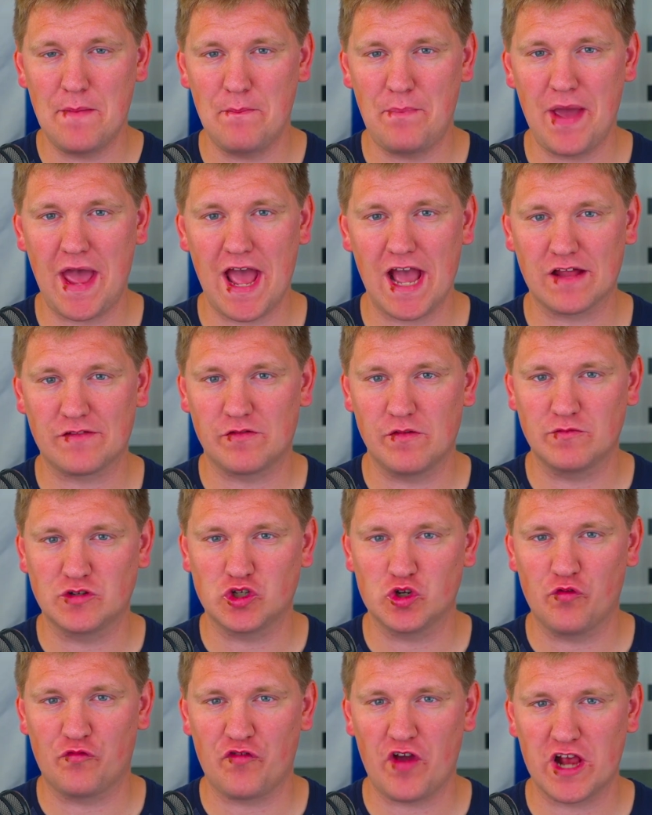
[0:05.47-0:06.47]
impacts
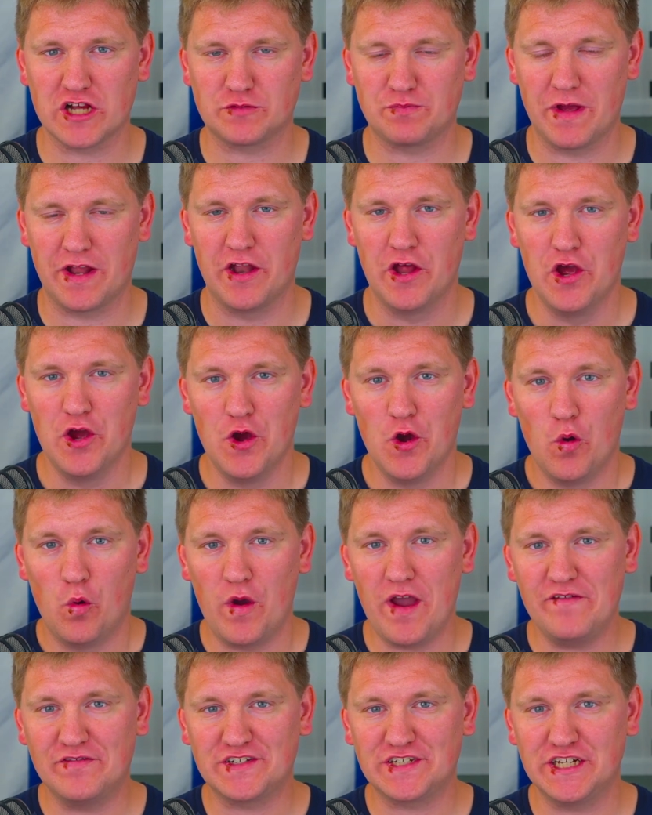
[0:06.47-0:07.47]
from true freshmen.
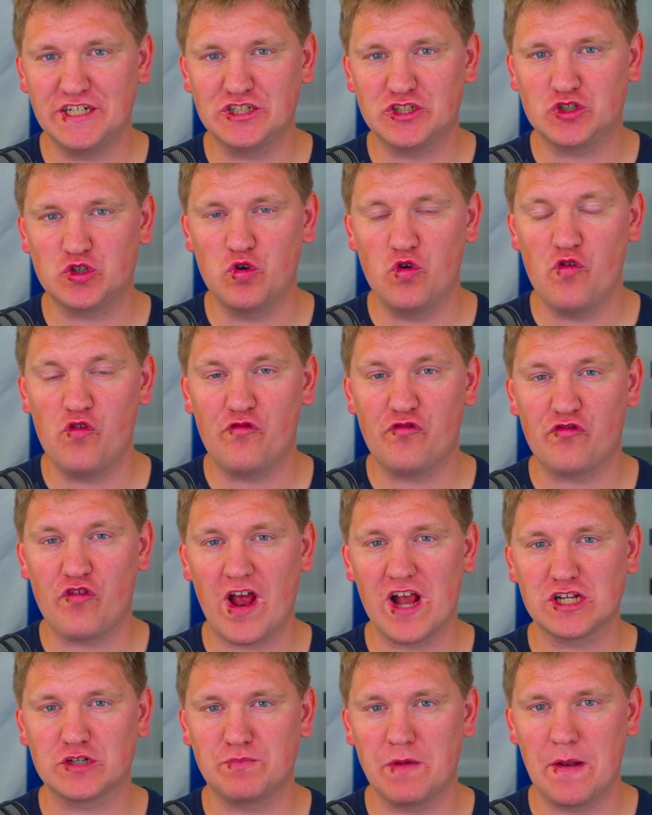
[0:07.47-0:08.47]
We've seen true
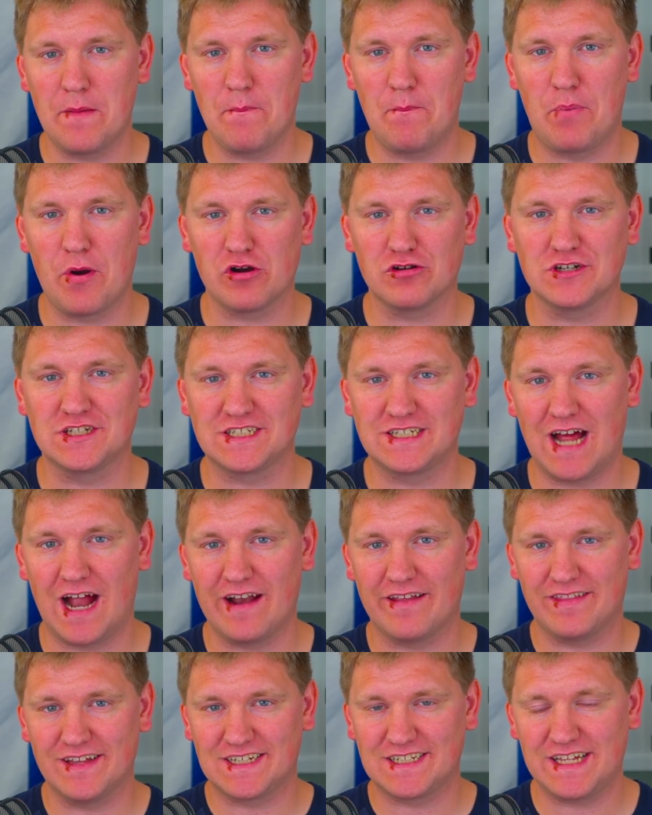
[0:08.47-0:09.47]
freshmen burst
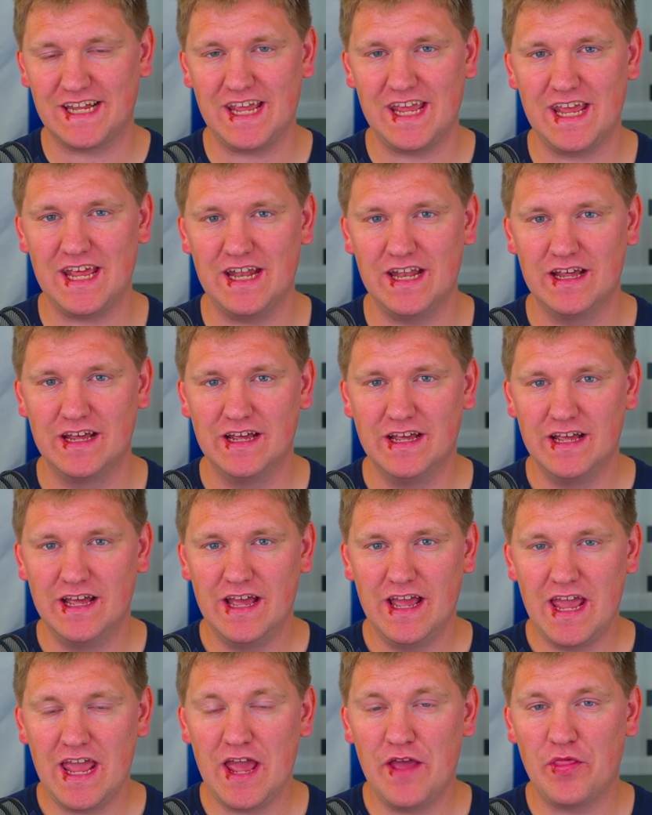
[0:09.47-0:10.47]
onto the scene
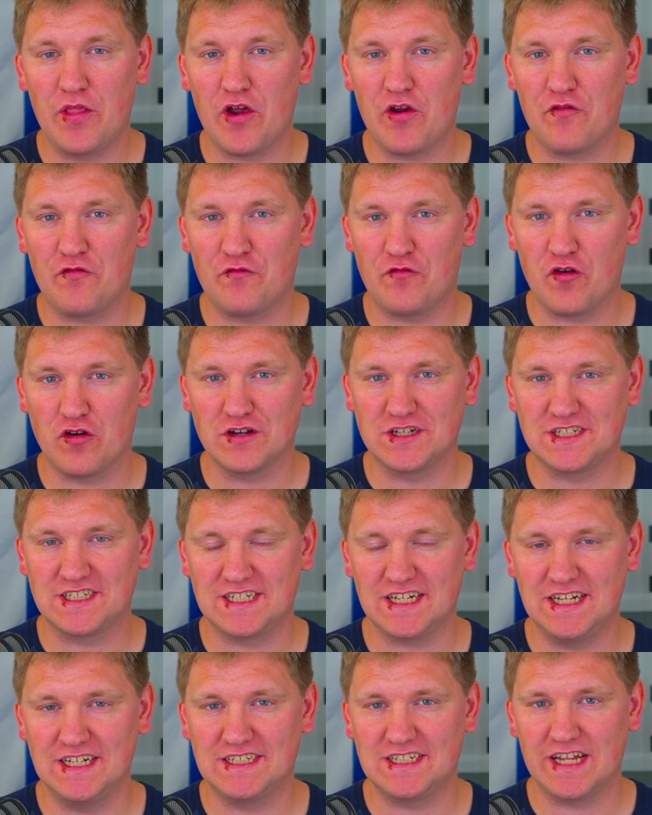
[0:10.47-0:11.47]
in their
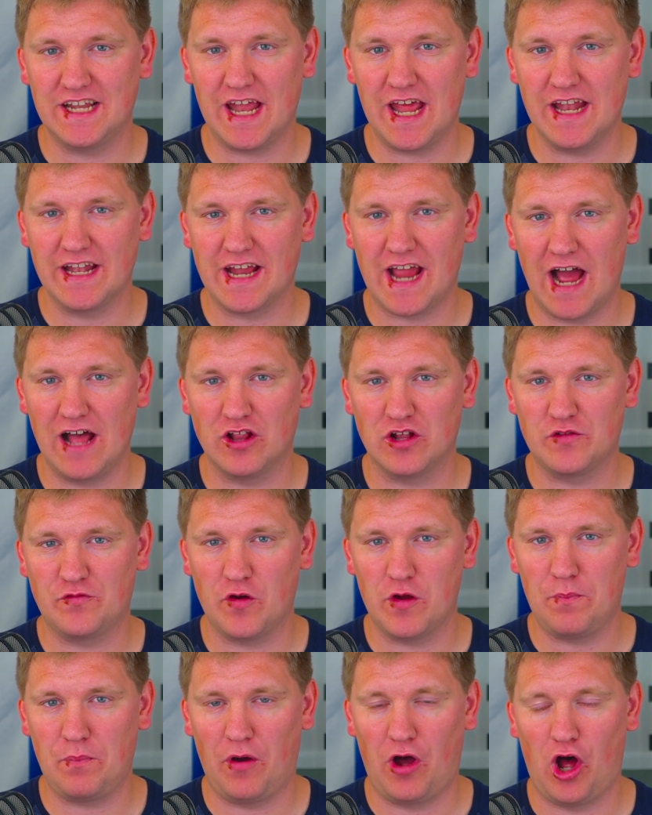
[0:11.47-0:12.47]
first season in college
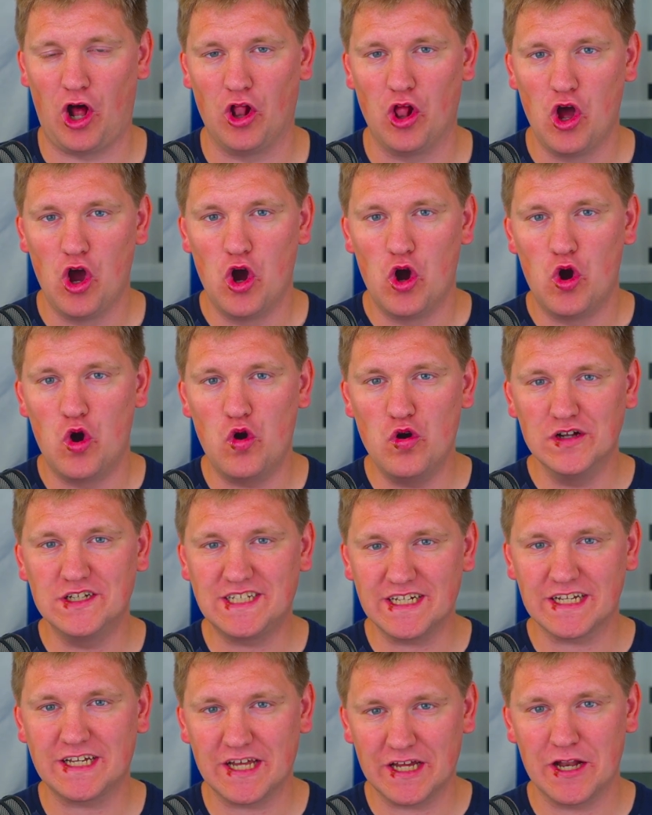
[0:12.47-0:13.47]
football.
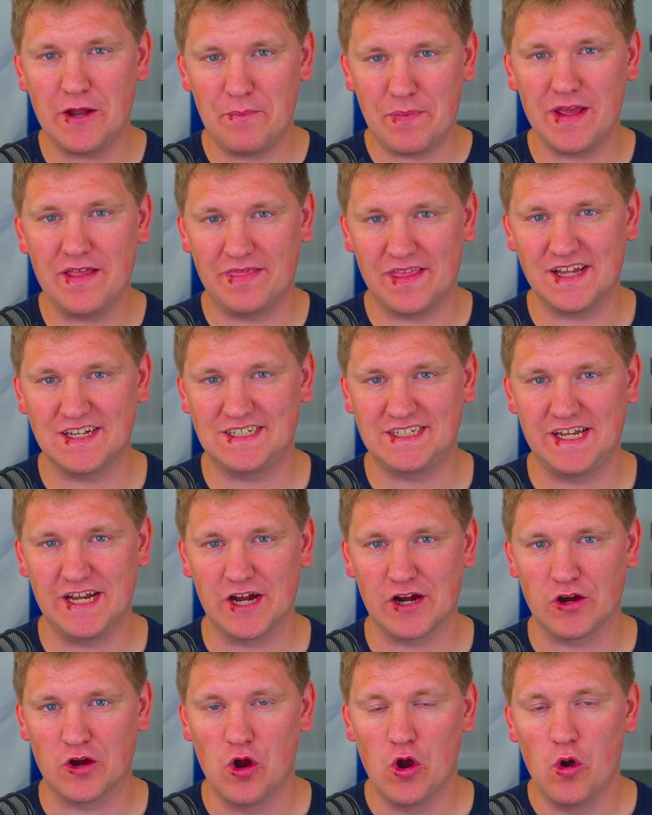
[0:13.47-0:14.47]
Who's it going to be this
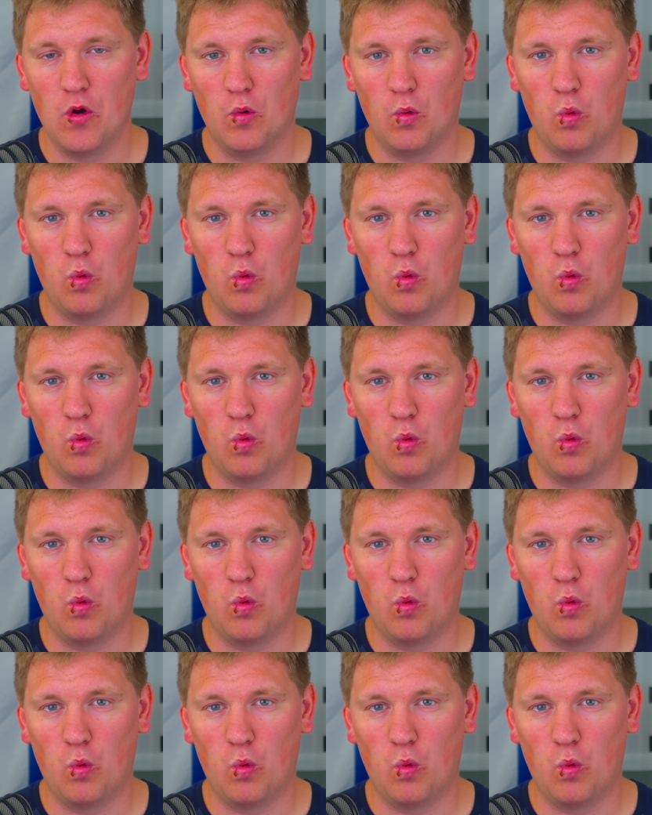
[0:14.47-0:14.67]
year?